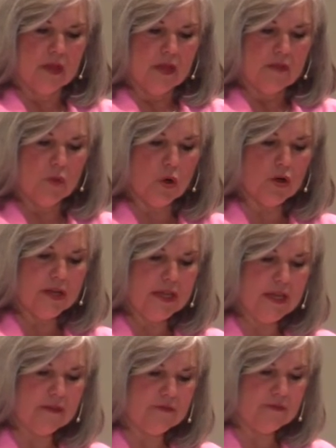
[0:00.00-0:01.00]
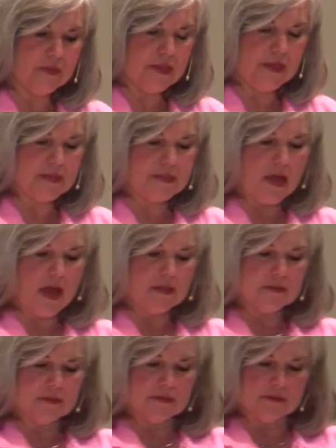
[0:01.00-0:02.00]
The word if is not
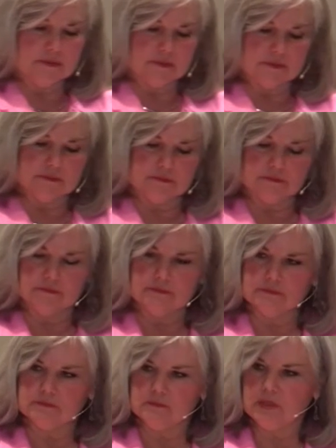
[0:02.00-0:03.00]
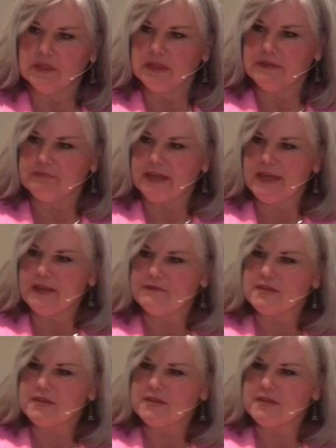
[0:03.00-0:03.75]
really if,